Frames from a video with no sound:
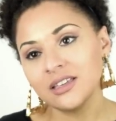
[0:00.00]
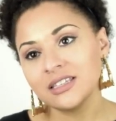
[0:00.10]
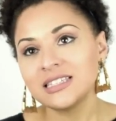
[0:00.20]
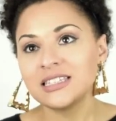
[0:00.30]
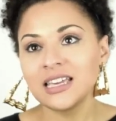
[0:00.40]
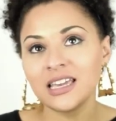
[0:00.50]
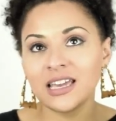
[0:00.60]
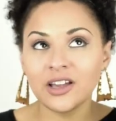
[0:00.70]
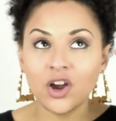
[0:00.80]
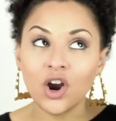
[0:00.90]

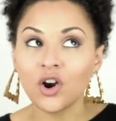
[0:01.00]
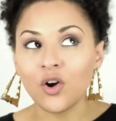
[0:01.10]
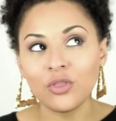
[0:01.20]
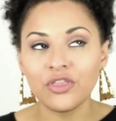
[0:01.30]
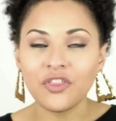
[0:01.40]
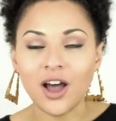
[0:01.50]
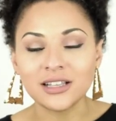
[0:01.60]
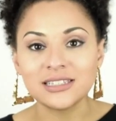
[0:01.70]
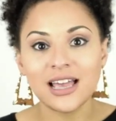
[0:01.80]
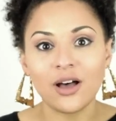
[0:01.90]
singing her own
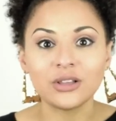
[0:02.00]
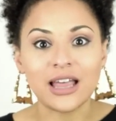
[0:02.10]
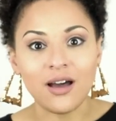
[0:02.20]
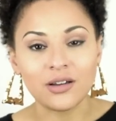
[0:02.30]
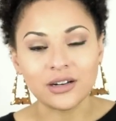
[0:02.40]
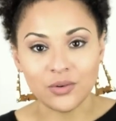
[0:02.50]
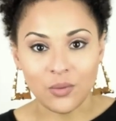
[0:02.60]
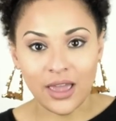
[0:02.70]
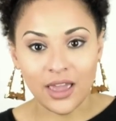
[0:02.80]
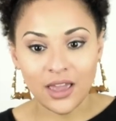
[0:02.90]
thoughts out loud in a
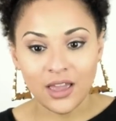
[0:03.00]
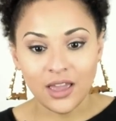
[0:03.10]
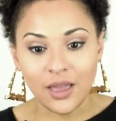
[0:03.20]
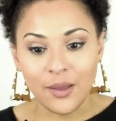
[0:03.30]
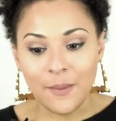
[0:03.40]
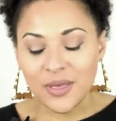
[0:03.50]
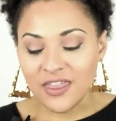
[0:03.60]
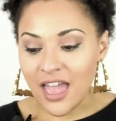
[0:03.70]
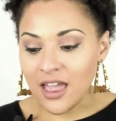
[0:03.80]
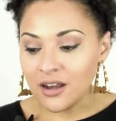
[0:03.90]
way.
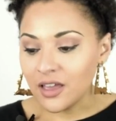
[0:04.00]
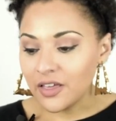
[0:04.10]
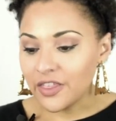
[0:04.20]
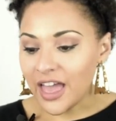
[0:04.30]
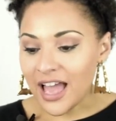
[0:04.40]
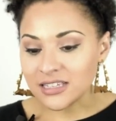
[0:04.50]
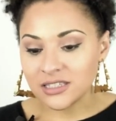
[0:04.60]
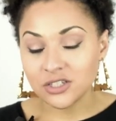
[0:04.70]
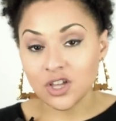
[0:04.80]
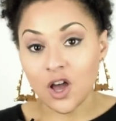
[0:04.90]
But then
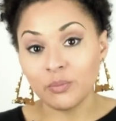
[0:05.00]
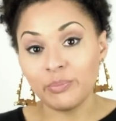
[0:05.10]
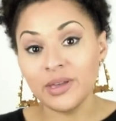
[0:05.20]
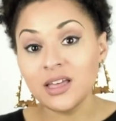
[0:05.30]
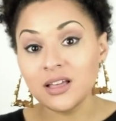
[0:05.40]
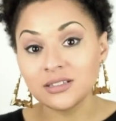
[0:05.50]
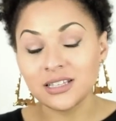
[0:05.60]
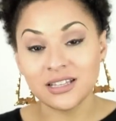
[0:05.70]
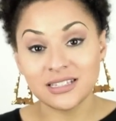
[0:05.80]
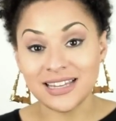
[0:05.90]
as the song
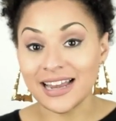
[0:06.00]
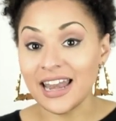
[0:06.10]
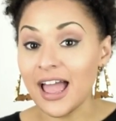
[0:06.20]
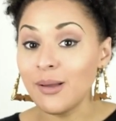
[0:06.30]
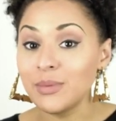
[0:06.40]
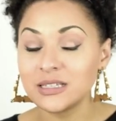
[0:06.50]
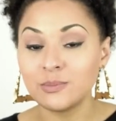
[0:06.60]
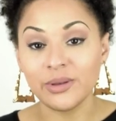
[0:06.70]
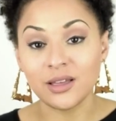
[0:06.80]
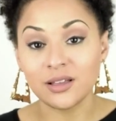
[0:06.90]
builds and the dynamics
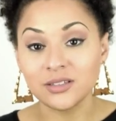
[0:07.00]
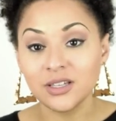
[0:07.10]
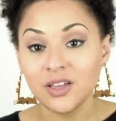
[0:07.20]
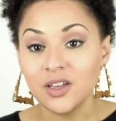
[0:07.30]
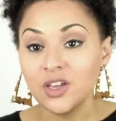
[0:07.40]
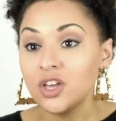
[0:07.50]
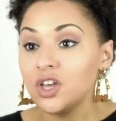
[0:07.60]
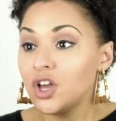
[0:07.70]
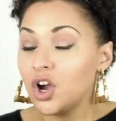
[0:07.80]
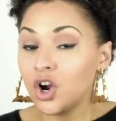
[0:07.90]
build,
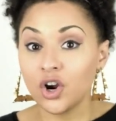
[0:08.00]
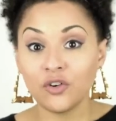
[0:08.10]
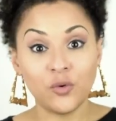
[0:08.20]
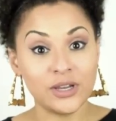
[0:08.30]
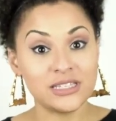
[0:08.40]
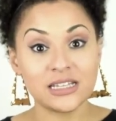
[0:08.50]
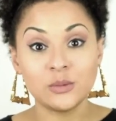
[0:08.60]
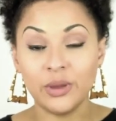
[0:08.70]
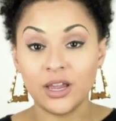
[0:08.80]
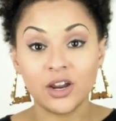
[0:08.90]
her voice gets
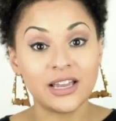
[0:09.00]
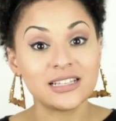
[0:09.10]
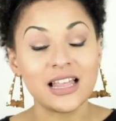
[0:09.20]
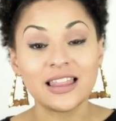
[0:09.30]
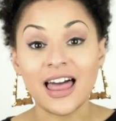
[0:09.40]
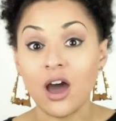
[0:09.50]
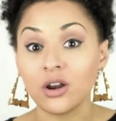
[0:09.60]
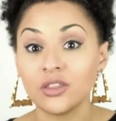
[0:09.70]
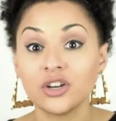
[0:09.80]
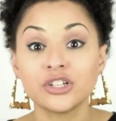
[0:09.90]
bigger, it gets
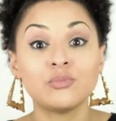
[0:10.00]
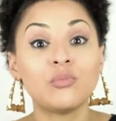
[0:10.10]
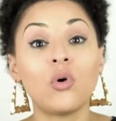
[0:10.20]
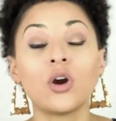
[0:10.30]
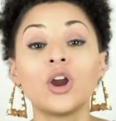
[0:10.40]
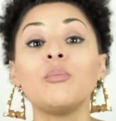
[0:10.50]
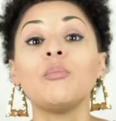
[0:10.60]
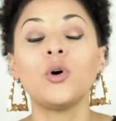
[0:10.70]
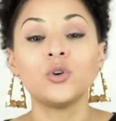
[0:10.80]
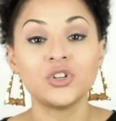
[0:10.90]
louder, there's more
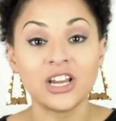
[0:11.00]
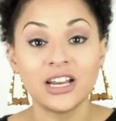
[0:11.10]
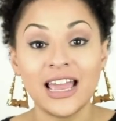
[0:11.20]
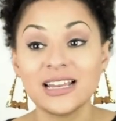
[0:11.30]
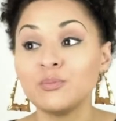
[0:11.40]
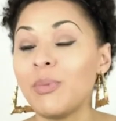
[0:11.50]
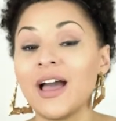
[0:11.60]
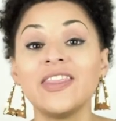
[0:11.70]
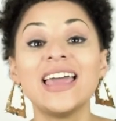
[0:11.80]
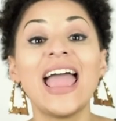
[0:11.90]
emotion. And
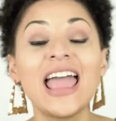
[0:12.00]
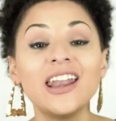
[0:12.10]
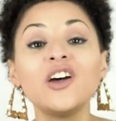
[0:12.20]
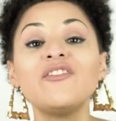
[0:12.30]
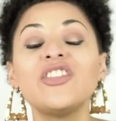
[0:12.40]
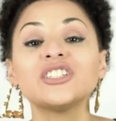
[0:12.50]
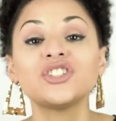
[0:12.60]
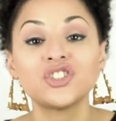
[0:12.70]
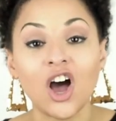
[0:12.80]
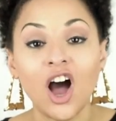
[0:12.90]
by the end of the
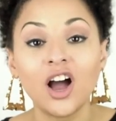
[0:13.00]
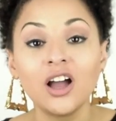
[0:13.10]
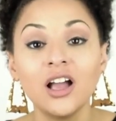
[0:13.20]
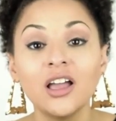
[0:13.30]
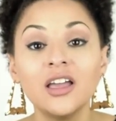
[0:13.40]
song,